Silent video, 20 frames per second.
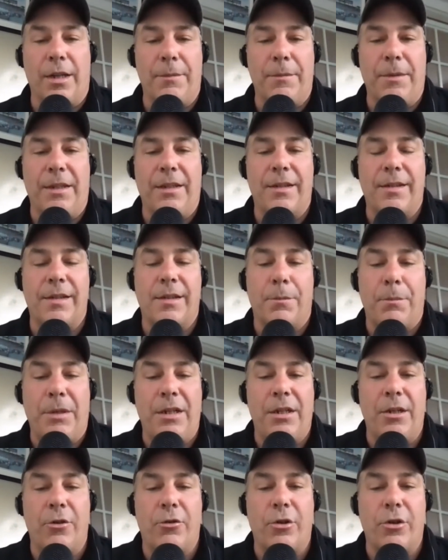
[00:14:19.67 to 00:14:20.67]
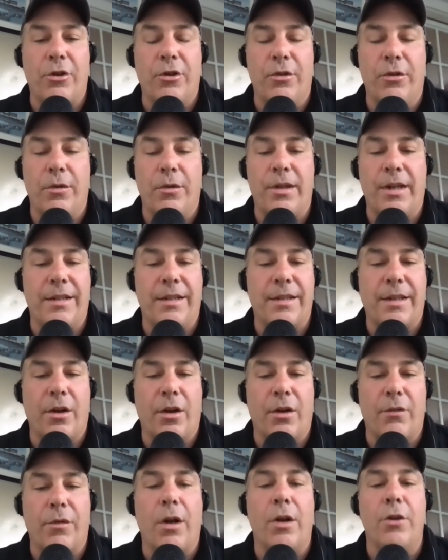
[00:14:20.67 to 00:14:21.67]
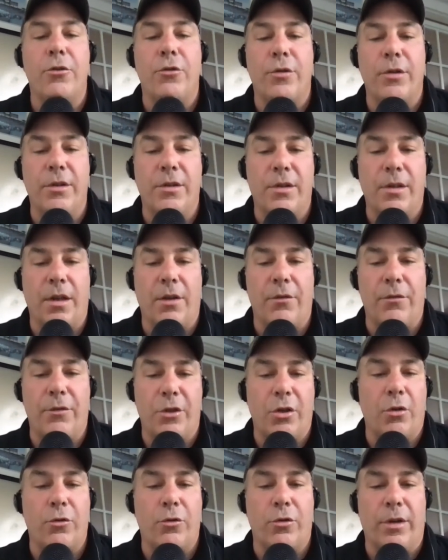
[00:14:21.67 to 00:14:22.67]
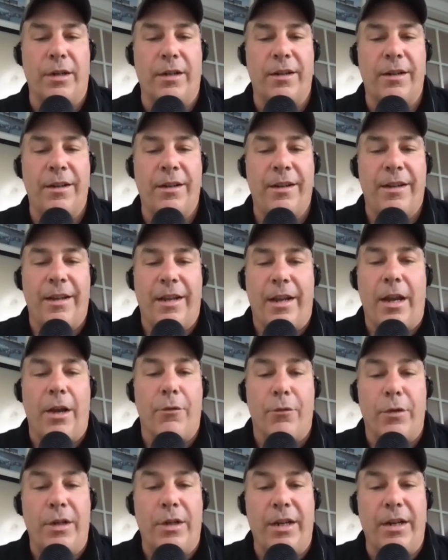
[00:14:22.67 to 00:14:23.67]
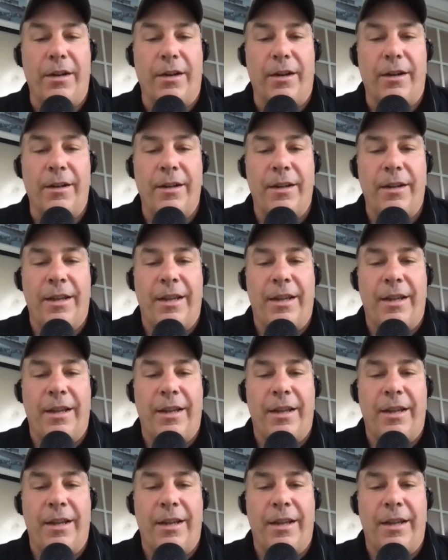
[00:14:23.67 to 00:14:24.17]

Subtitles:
I mean, this is a pediatrician who takes care of hundreds of children every year,